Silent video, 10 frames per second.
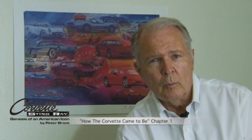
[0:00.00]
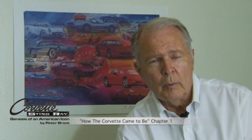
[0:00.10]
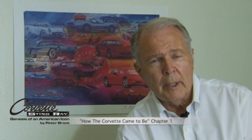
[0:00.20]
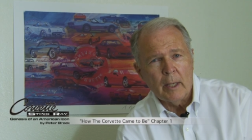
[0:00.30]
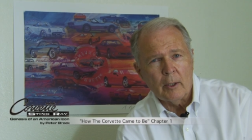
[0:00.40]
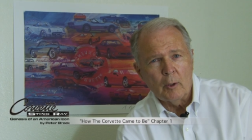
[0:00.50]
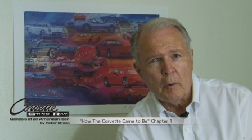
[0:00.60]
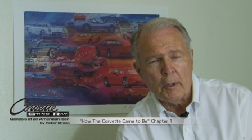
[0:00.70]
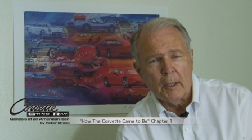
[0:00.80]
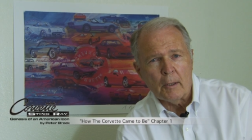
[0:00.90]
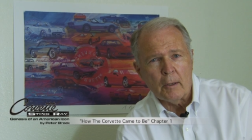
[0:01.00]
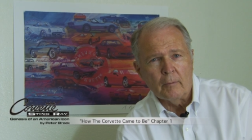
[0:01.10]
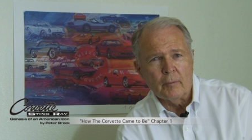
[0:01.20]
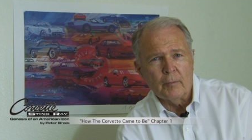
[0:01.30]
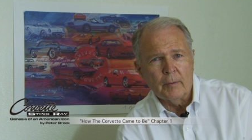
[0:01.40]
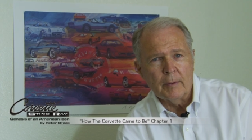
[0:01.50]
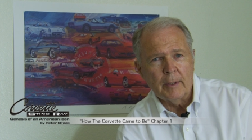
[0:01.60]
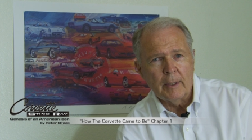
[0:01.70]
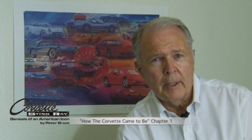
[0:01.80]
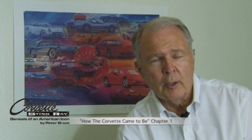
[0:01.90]
we got a new sense of
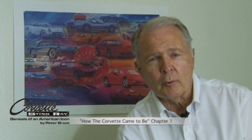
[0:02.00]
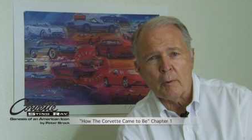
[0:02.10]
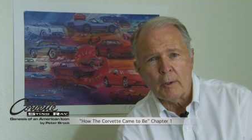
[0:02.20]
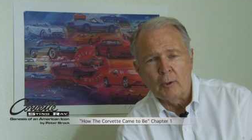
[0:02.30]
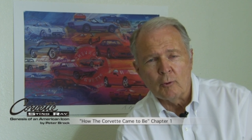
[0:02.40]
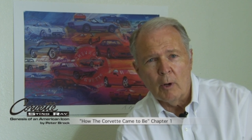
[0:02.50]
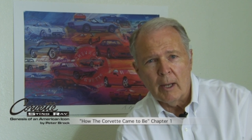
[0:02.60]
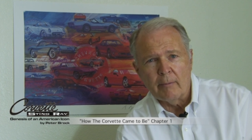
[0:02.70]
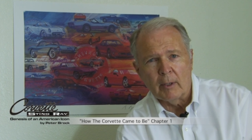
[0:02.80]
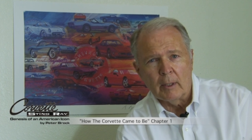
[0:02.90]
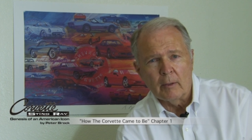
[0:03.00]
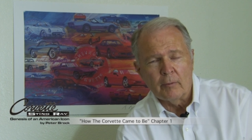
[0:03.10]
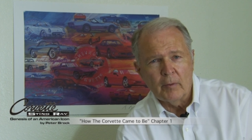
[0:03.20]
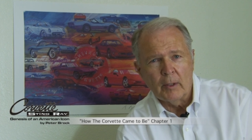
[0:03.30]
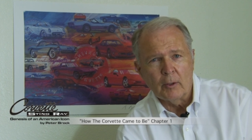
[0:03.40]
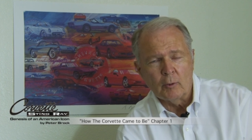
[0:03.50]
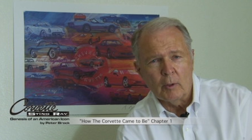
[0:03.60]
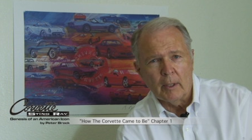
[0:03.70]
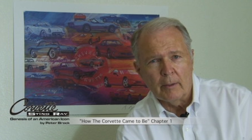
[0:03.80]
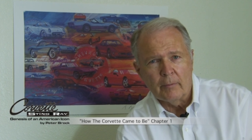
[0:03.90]
interest in driving and fun to
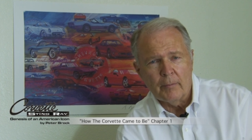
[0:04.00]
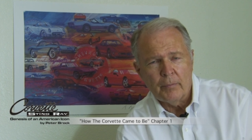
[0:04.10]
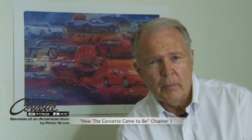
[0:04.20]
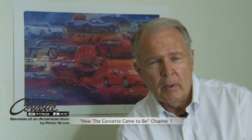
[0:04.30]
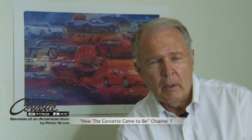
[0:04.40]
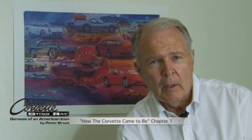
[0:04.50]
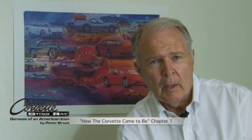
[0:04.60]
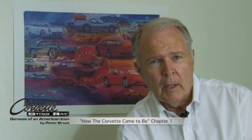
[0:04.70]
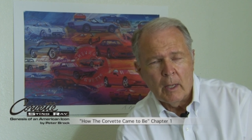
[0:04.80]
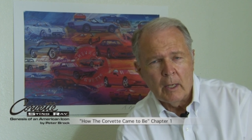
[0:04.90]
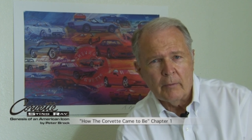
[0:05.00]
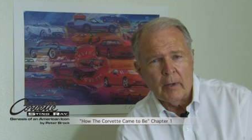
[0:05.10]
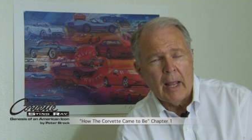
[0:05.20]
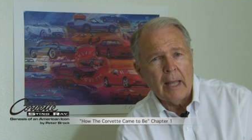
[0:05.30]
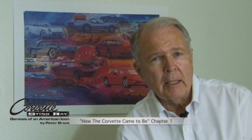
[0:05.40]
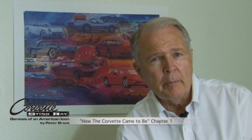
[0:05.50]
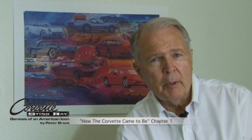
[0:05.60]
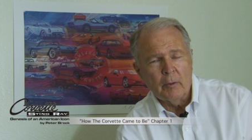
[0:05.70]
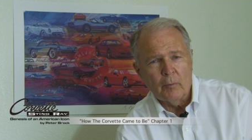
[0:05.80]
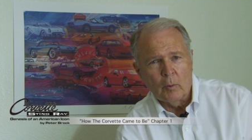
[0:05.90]
drive. And if it hadn't have
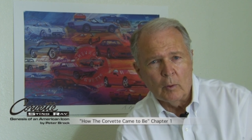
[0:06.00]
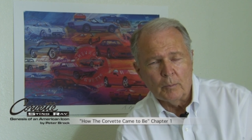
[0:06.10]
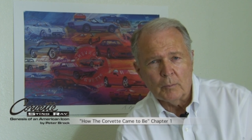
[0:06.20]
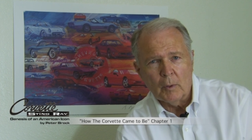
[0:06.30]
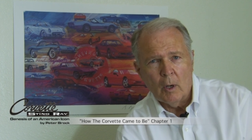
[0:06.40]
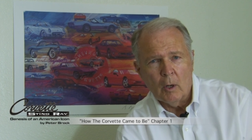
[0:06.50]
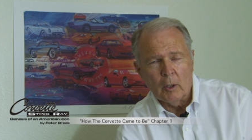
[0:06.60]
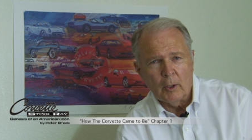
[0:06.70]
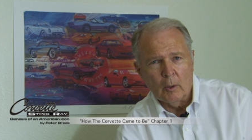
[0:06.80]
been for Harley